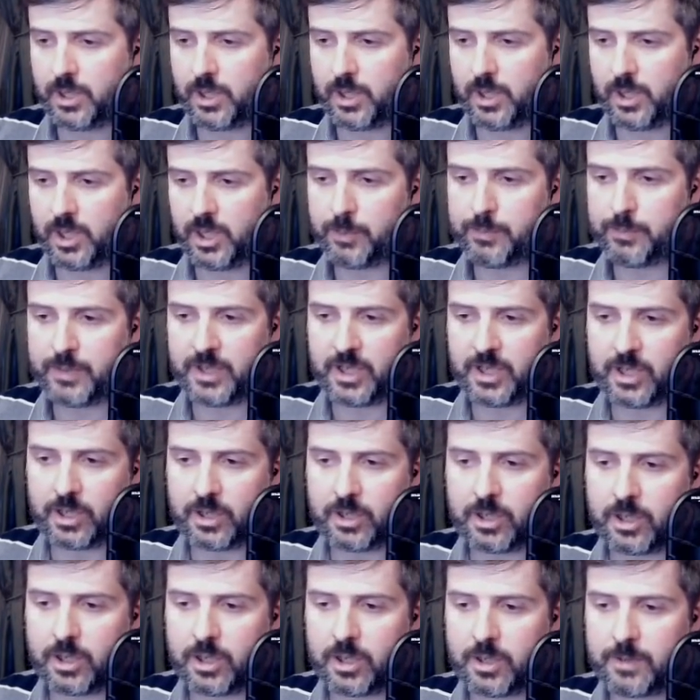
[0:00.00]
helping
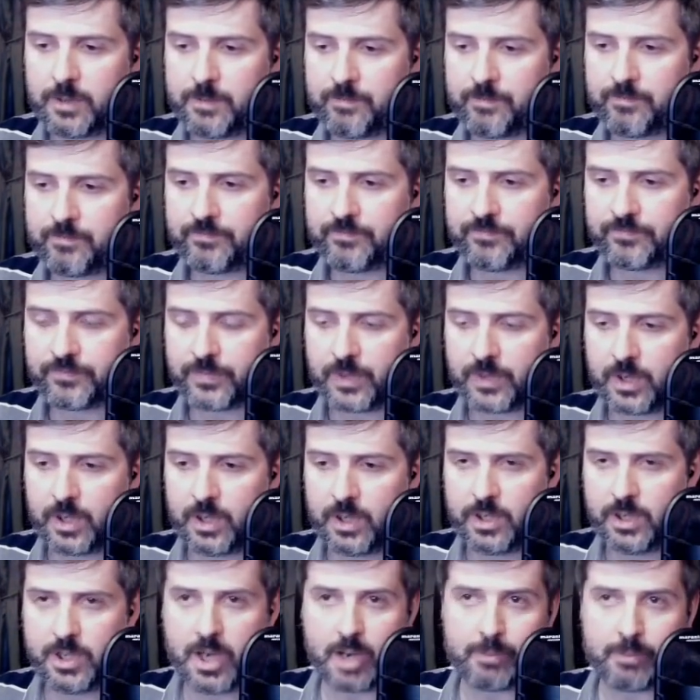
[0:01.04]

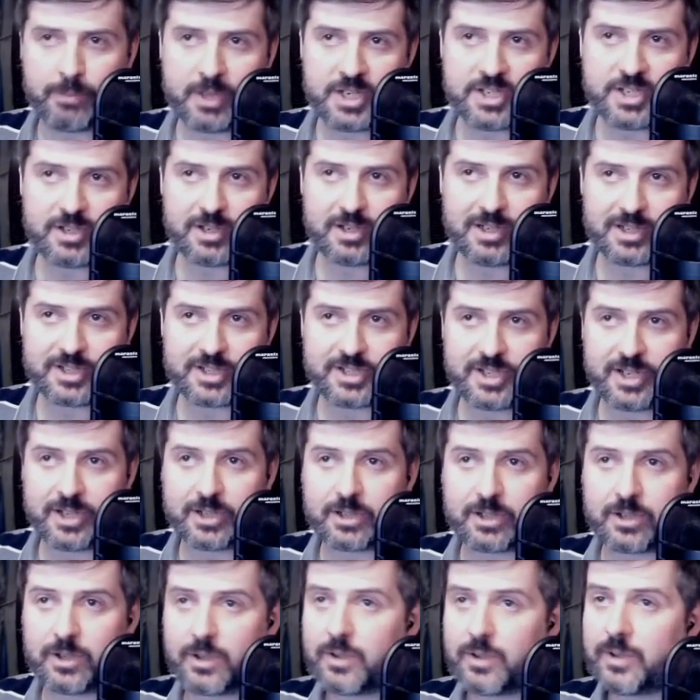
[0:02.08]
young Master
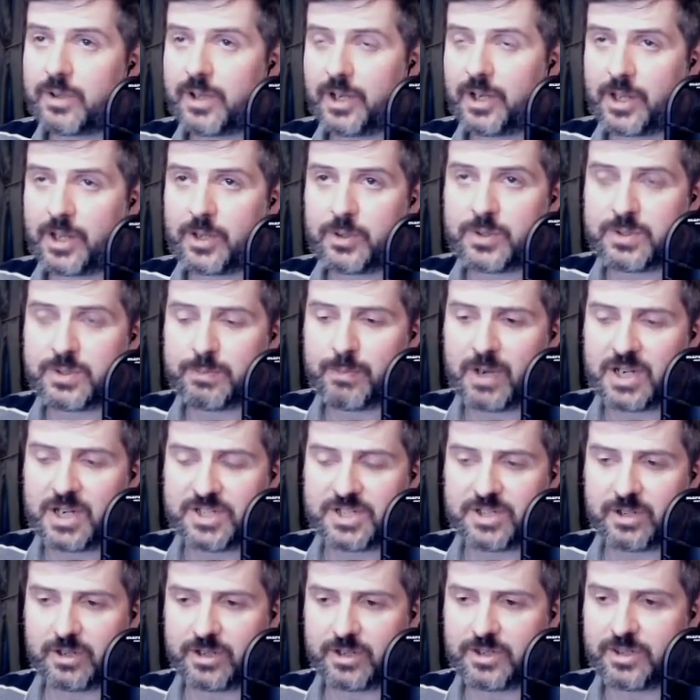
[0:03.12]
Alexeyenko, and I use
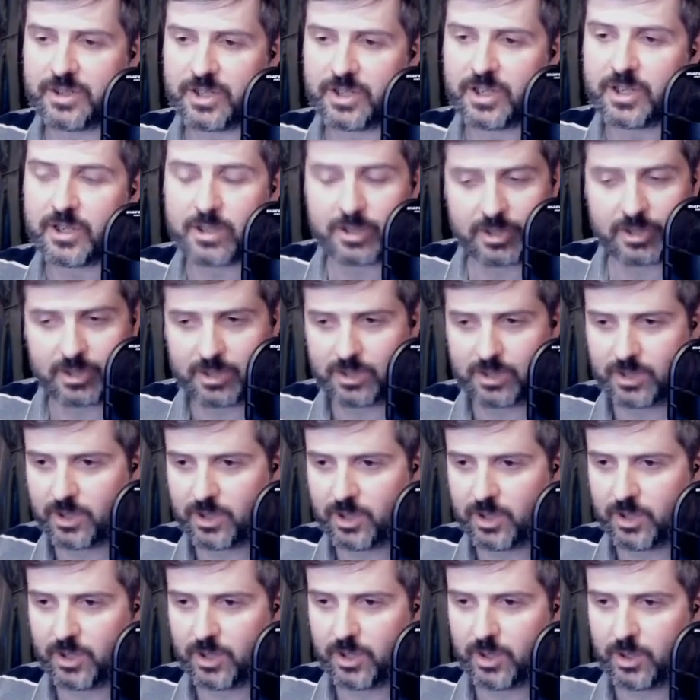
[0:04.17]
Master in the
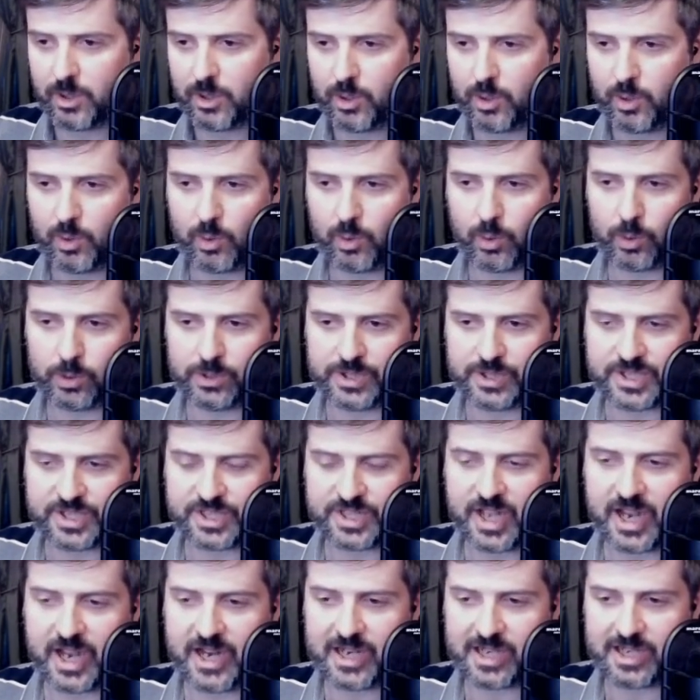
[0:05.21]
old
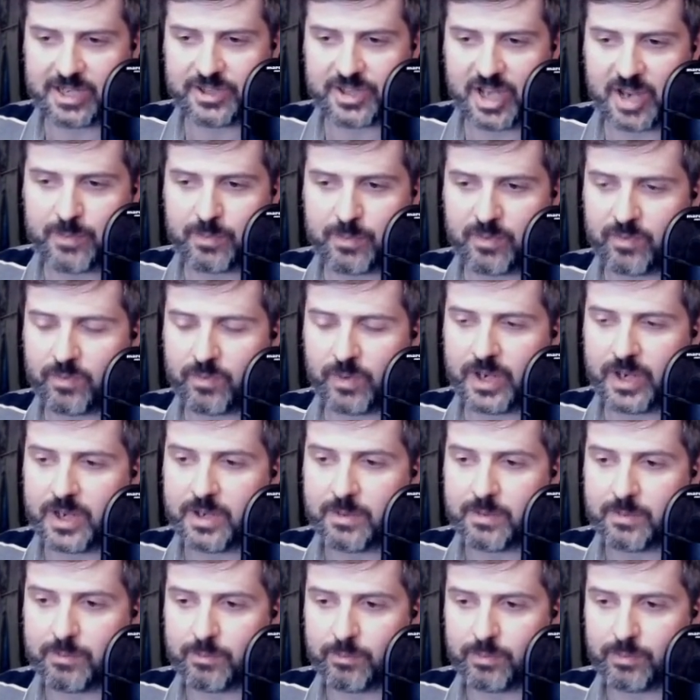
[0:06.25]
styly type of way.
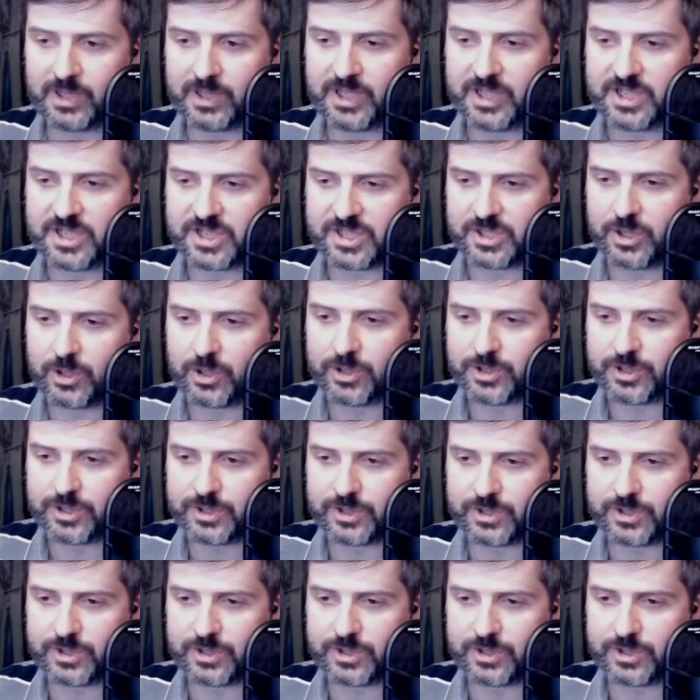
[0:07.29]
Please don't